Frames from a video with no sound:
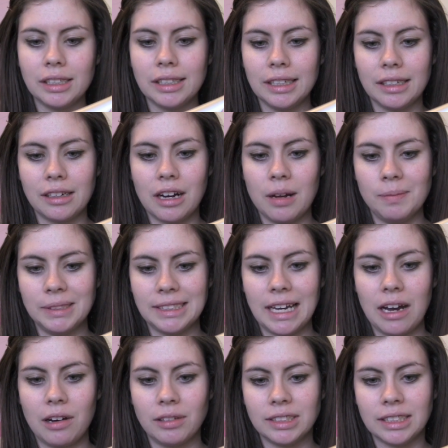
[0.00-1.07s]
It comes
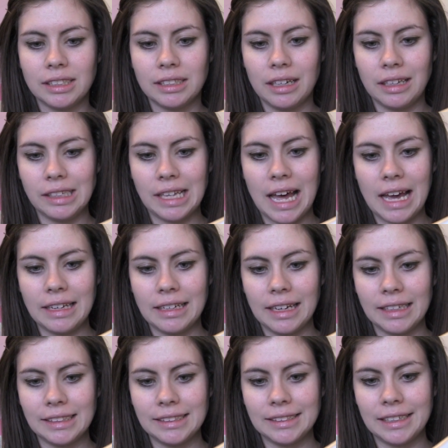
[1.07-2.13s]
out a lot
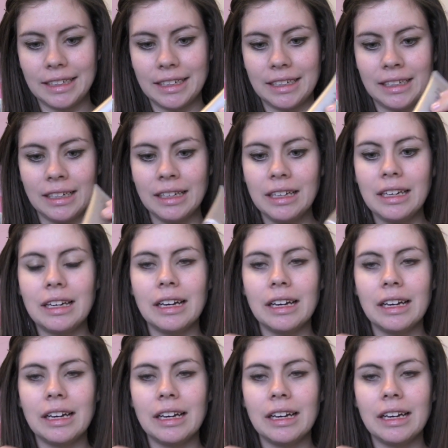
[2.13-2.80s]
nicer,